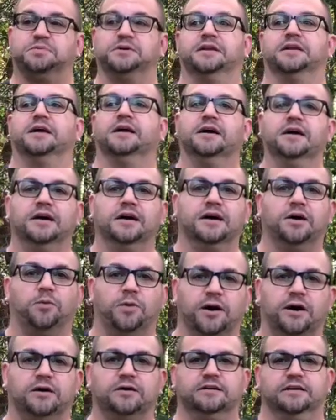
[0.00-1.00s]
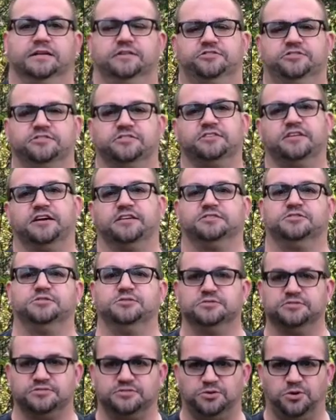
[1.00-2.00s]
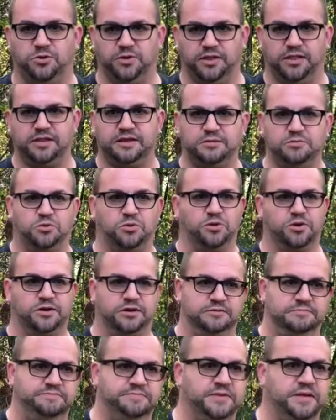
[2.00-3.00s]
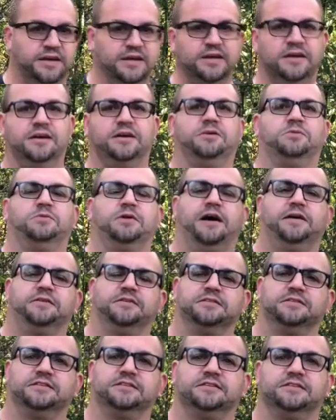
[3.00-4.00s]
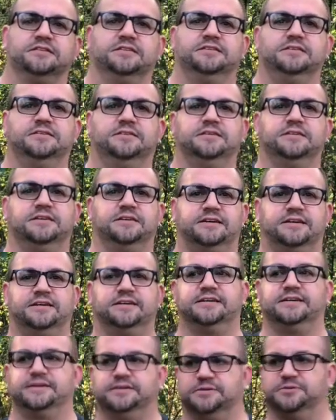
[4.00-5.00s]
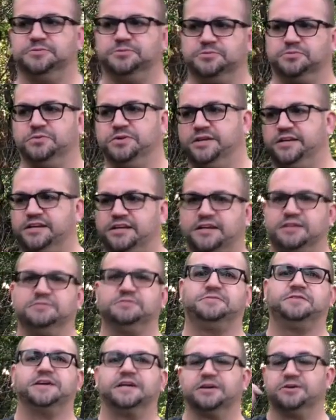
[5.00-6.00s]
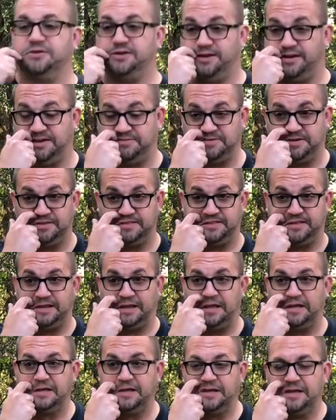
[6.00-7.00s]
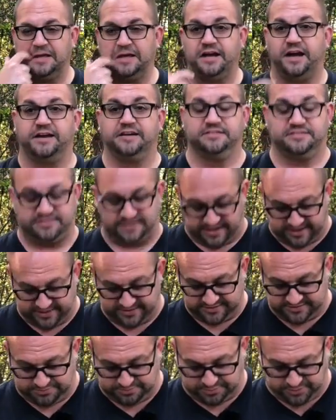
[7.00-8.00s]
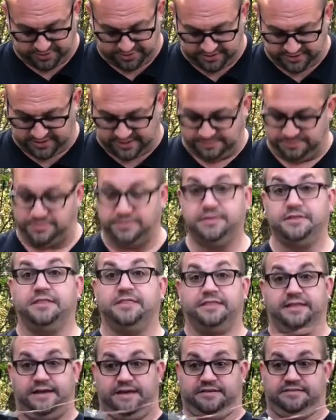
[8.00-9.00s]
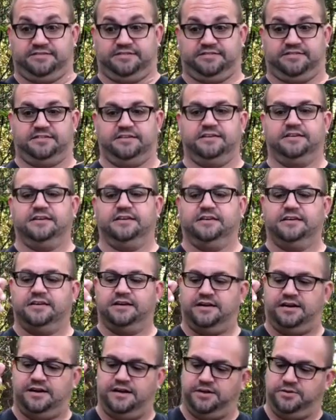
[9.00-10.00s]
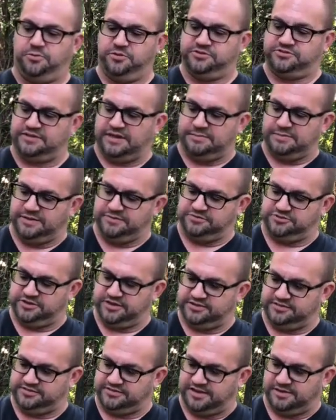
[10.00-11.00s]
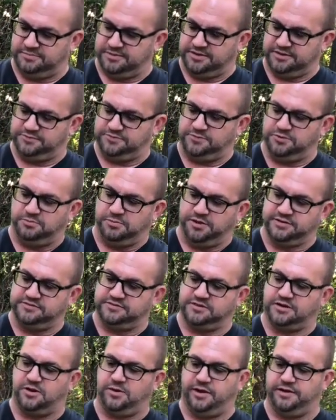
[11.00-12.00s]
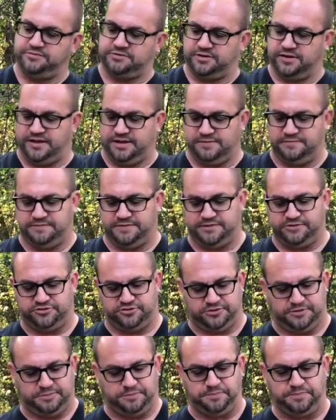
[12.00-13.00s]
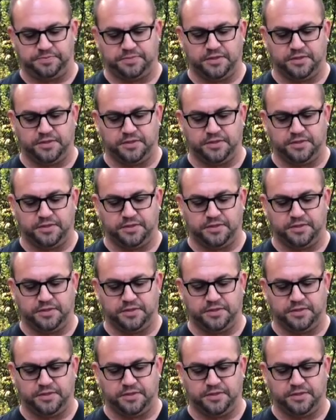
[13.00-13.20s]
But, well, it's just not tuned so well anymore, and rather than uh, reconfiguring everything, I decided to put up this, uh, which MFJ sent me a few months ago after Hamvention.